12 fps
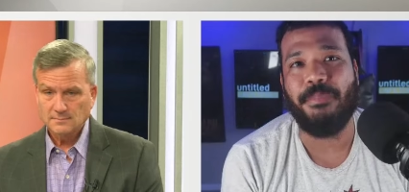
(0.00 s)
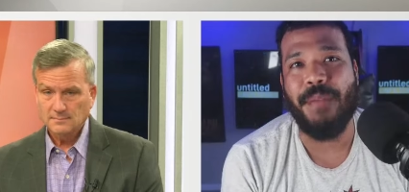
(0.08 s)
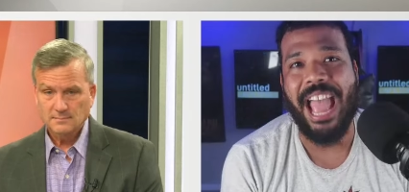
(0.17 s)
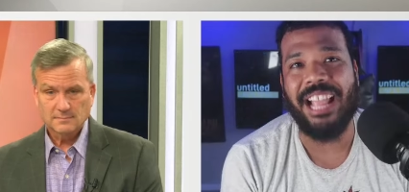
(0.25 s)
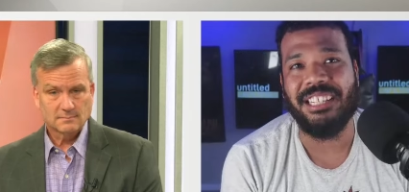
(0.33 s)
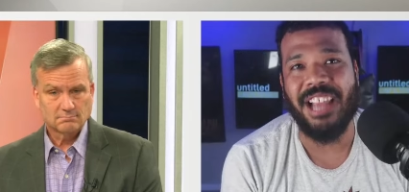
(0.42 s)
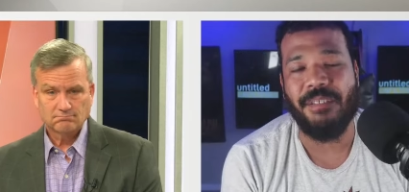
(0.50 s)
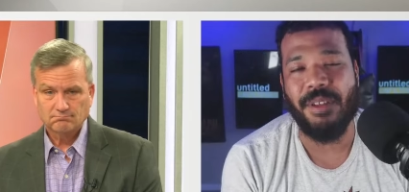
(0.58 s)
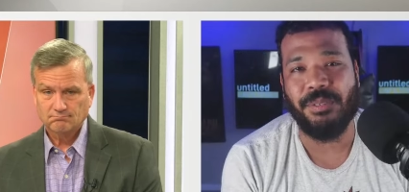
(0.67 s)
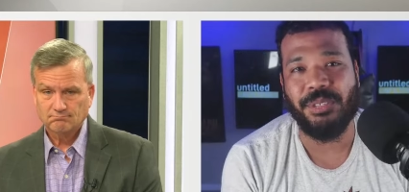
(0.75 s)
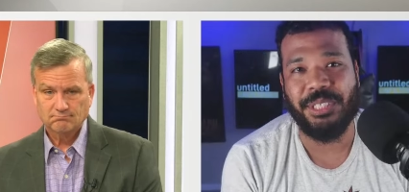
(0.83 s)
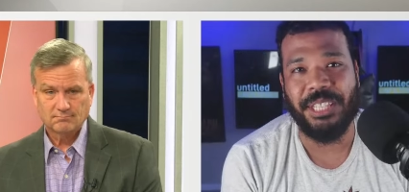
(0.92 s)
Speaker 1: package I've
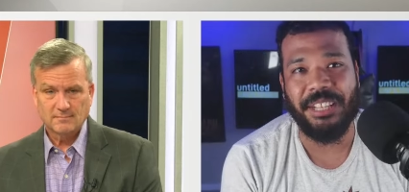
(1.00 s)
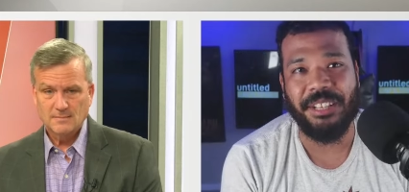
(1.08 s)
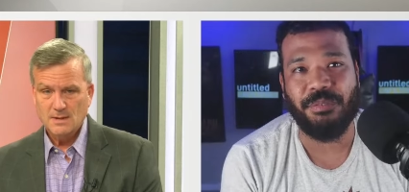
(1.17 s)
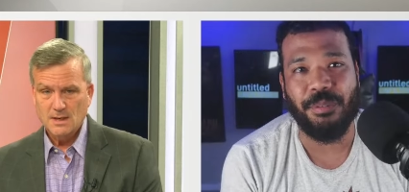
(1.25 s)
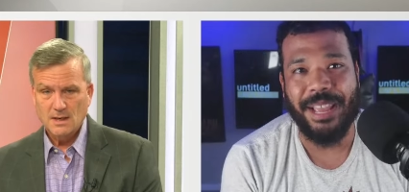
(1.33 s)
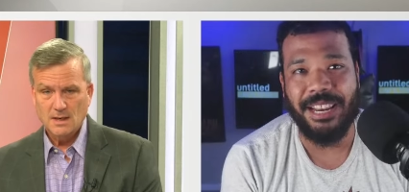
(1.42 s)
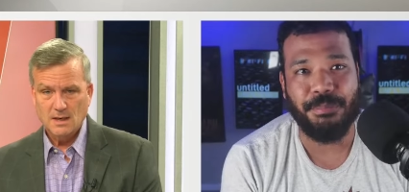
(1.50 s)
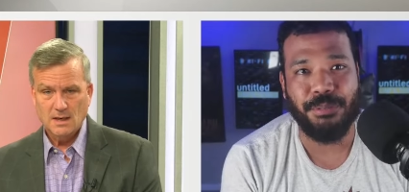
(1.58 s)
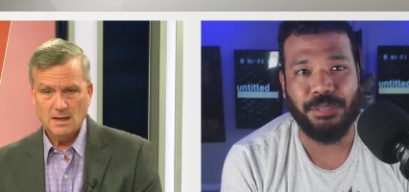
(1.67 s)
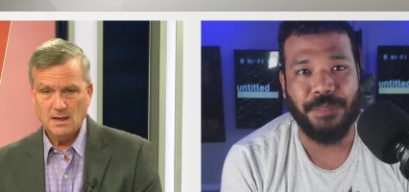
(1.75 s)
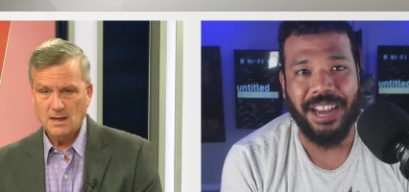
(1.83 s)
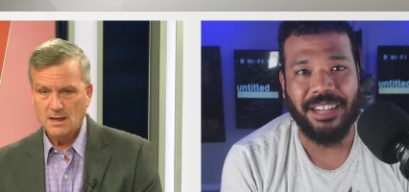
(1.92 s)
ever seen from any
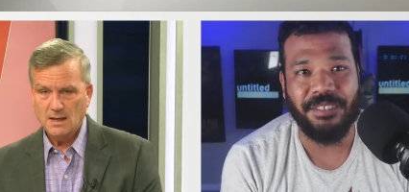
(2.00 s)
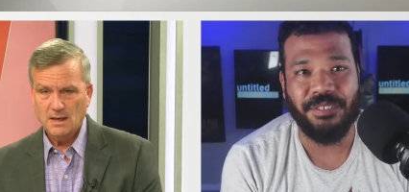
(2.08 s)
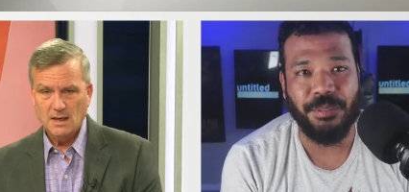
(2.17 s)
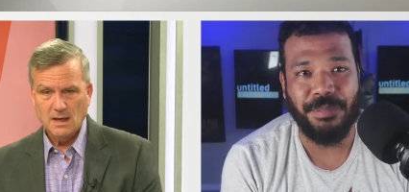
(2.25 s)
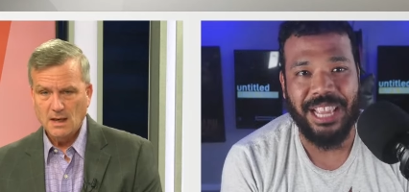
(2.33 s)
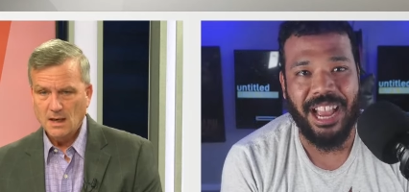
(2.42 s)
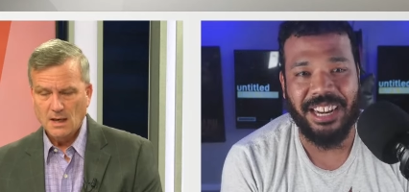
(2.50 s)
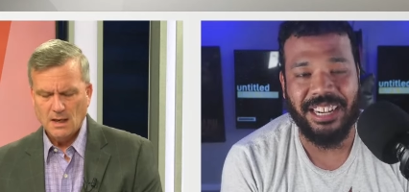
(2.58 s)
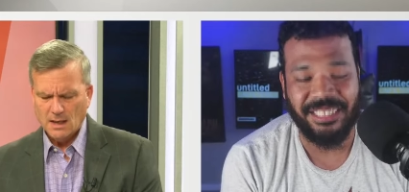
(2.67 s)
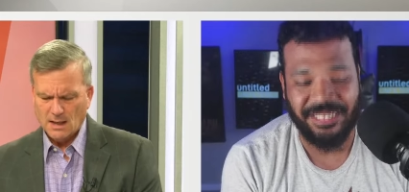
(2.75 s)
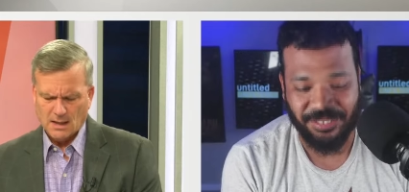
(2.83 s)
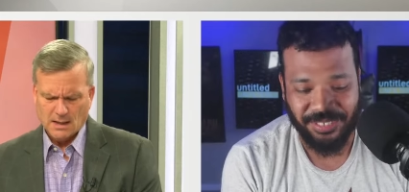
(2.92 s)
perspective, to be
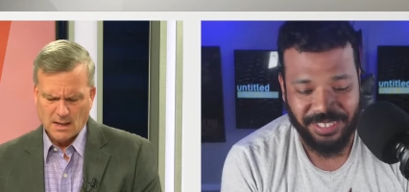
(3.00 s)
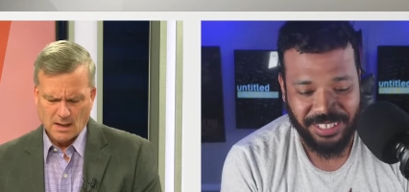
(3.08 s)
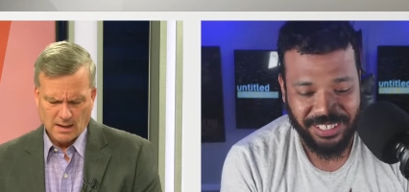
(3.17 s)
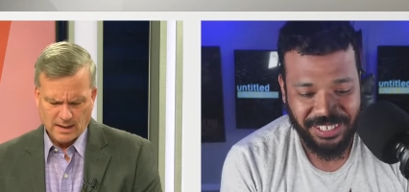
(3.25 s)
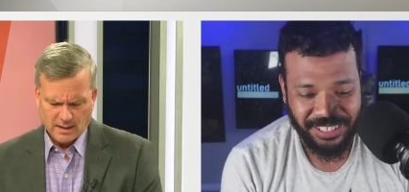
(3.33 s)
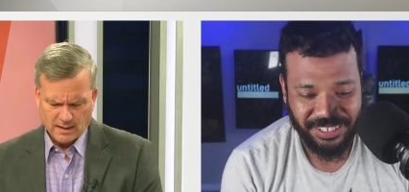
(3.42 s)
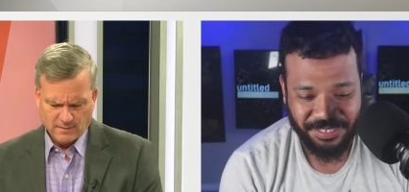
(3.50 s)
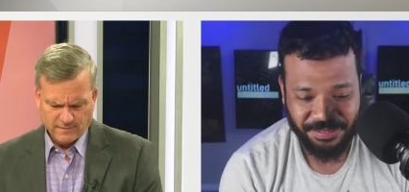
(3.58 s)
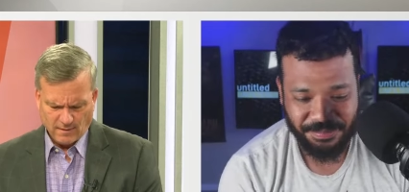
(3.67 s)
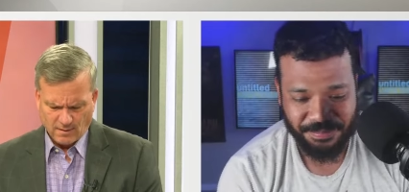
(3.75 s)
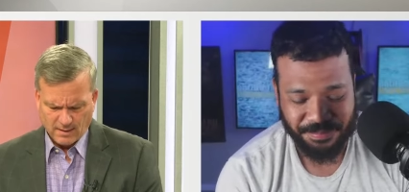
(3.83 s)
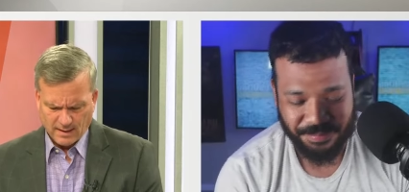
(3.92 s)
honest.
Speaker 2: No, you've
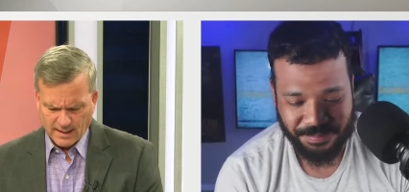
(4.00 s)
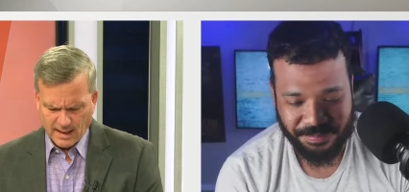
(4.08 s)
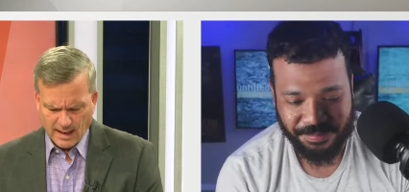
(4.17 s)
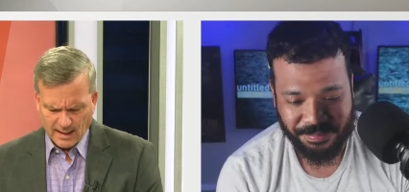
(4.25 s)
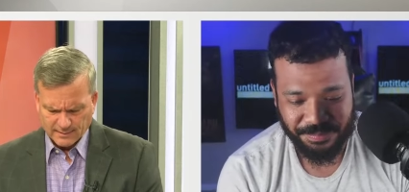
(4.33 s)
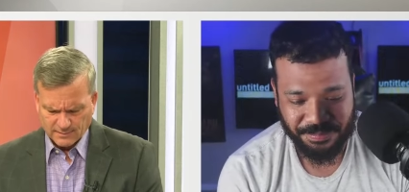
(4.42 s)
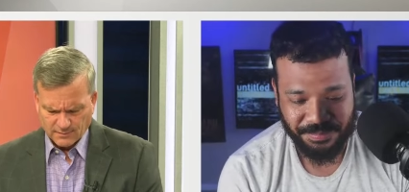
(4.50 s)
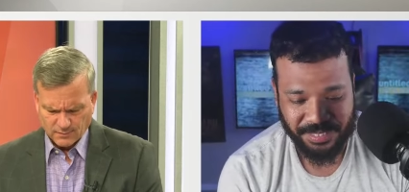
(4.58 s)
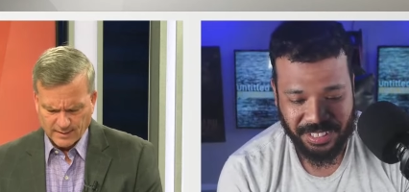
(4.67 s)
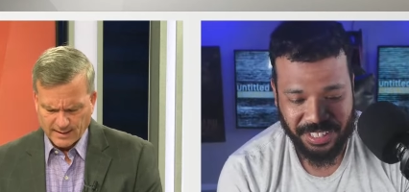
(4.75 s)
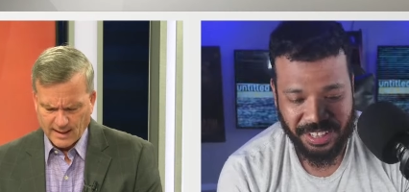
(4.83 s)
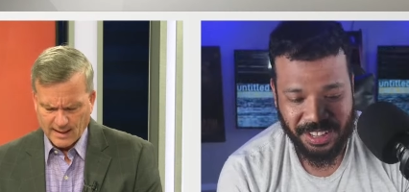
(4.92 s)
already got
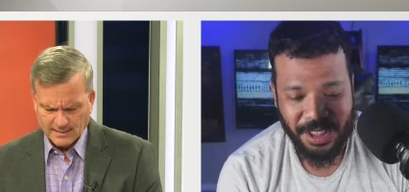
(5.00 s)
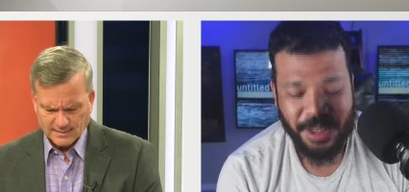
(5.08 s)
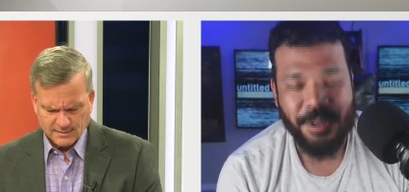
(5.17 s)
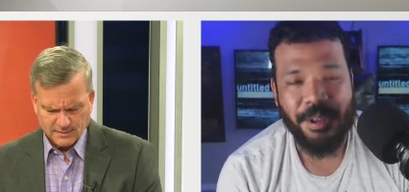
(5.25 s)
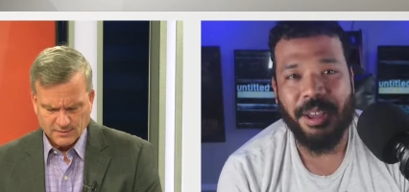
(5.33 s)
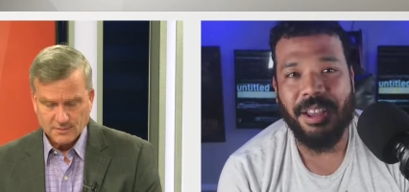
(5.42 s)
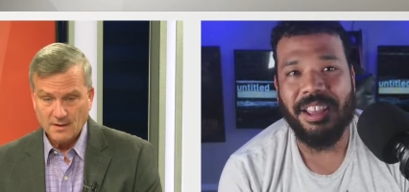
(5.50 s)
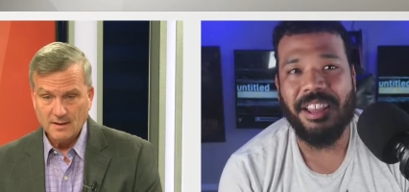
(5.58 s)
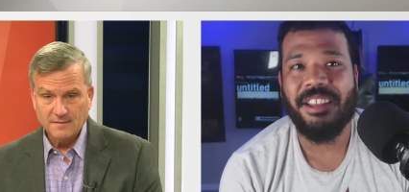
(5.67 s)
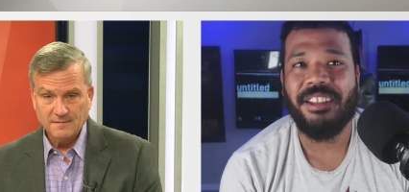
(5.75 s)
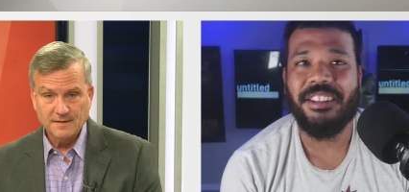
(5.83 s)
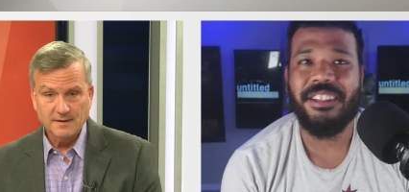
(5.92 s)
three guys, and you're trying to
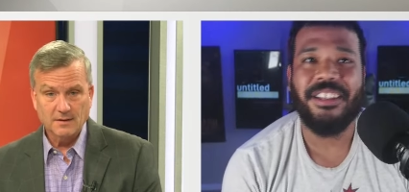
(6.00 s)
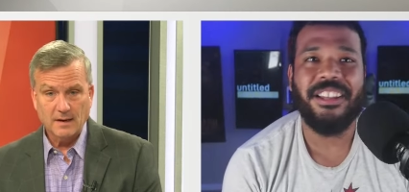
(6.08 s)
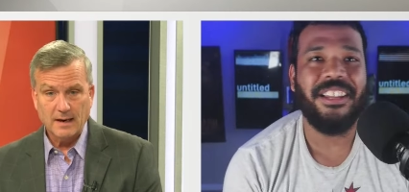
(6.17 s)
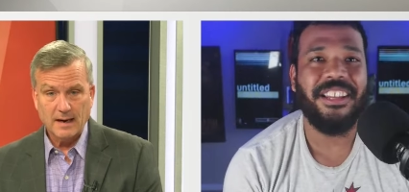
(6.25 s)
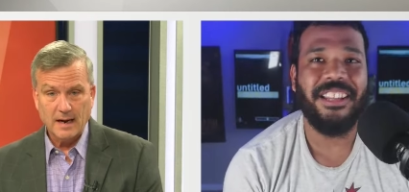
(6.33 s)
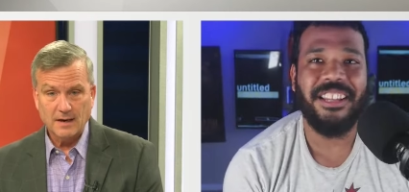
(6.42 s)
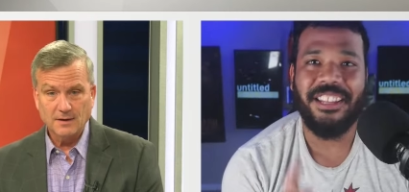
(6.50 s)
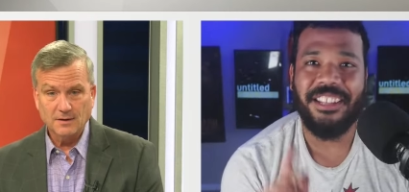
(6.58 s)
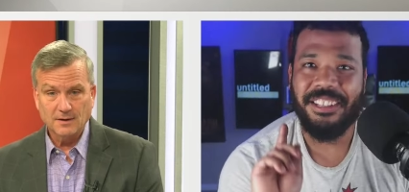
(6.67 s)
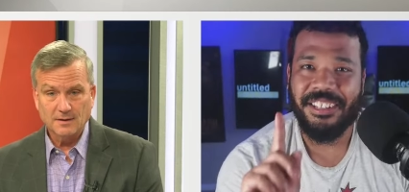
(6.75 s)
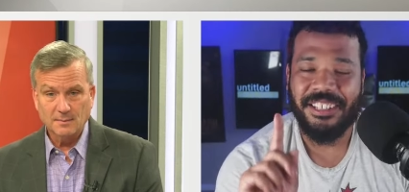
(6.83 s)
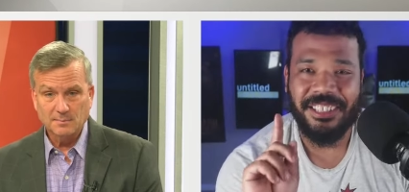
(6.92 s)
figure out how you're
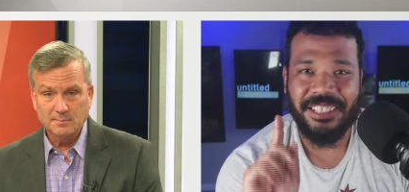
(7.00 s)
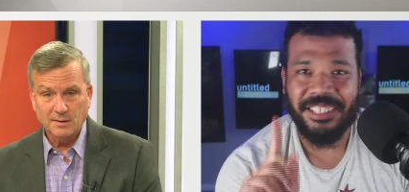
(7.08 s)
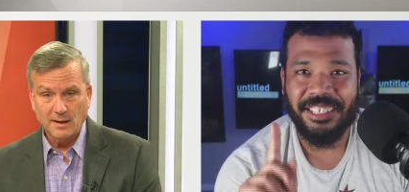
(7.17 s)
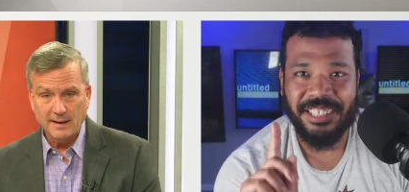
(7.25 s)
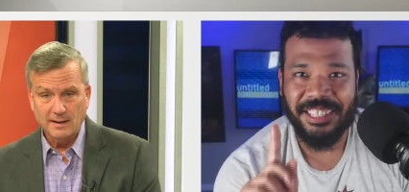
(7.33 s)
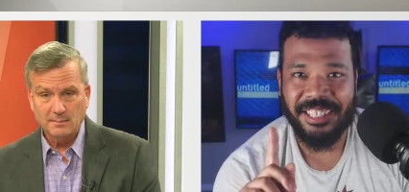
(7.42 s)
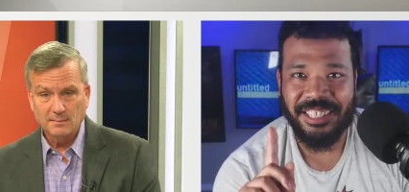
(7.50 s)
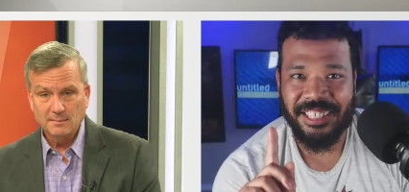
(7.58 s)
going to play them.